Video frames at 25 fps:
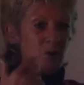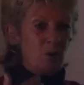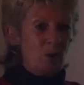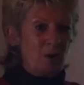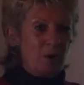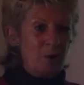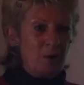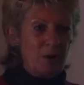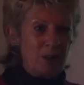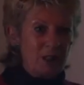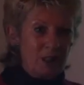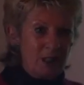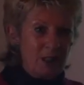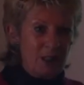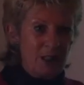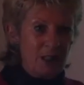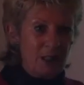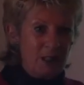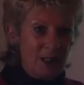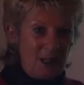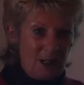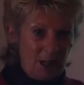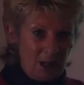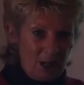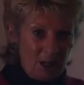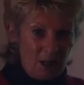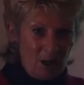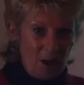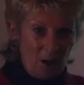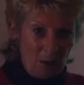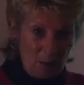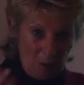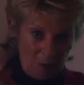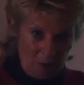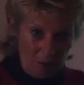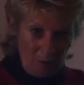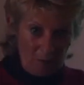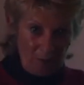where we see
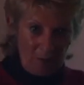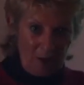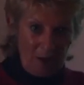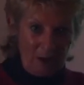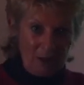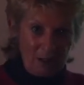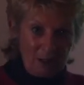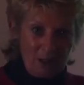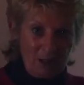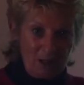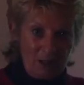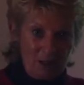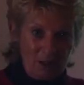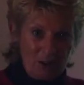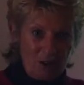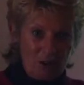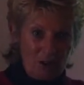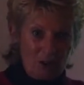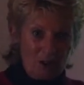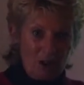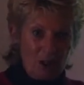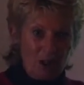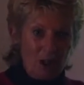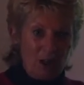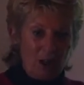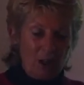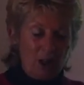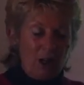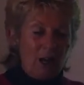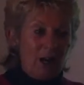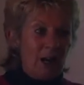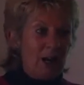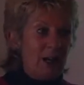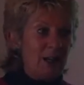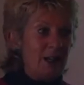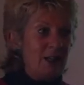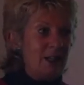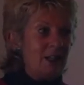our ancestors.
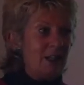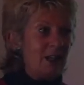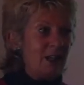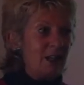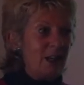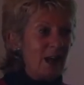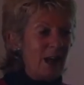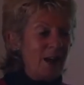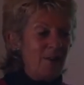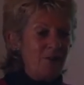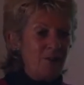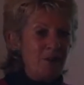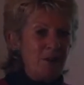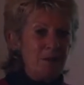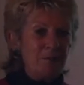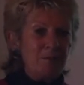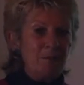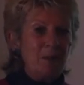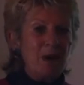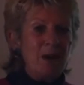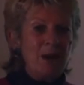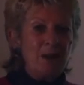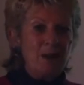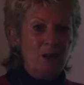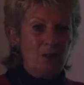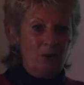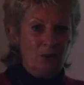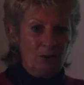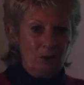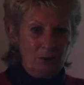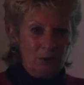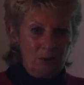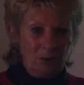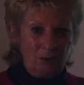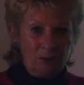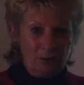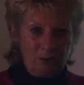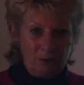And he said, every
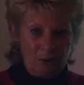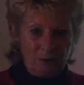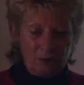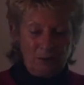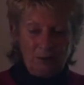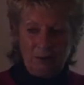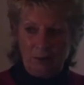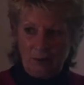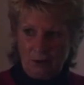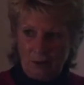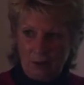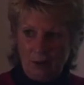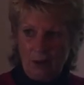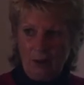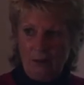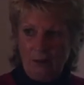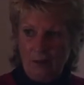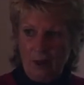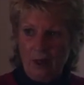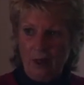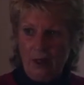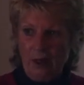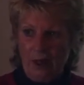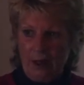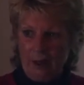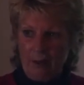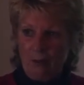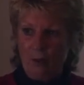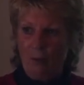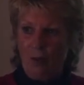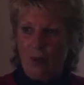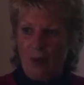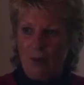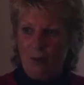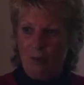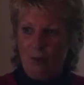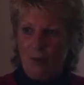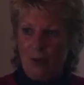male in the line,
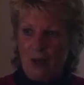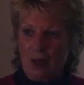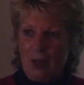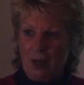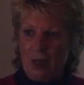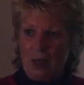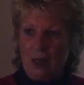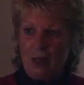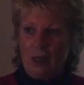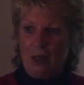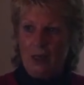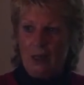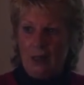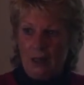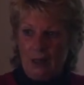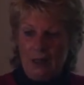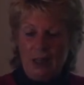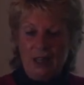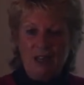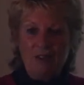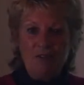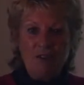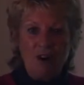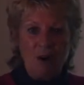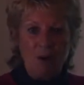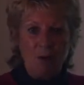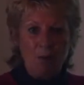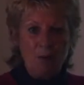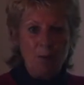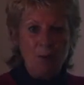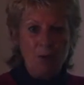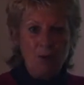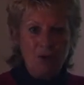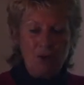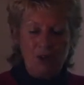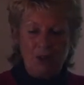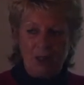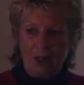when we leave our
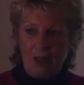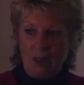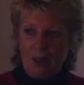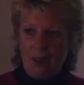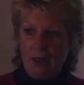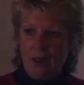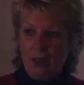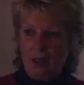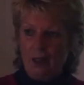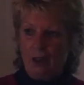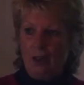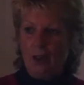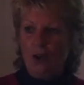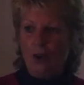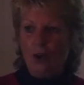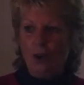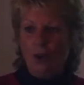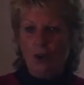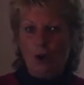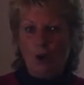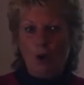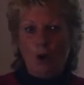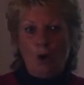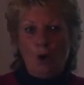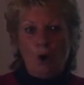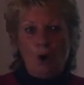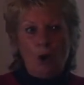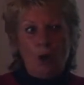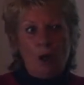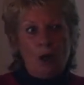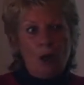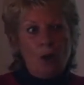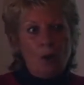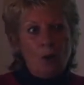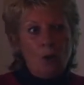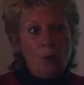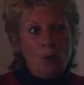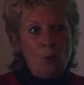body,
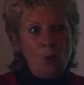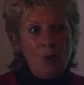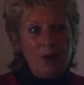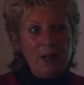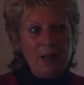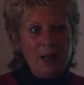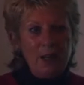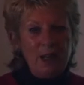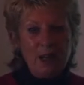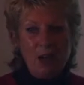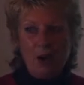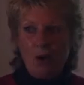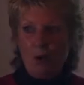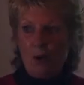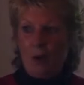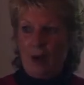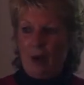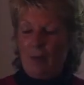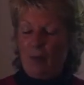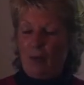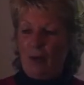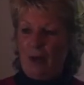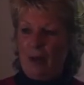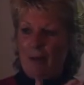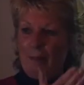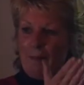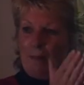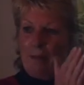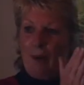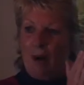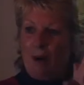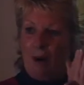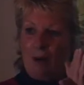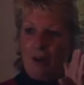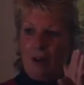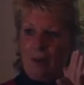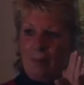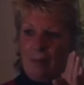we go and we
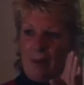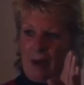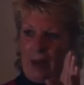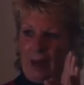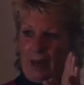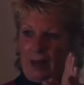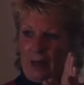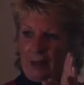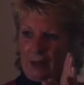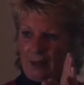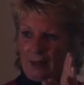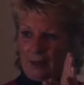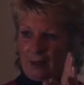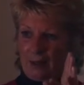amalgamate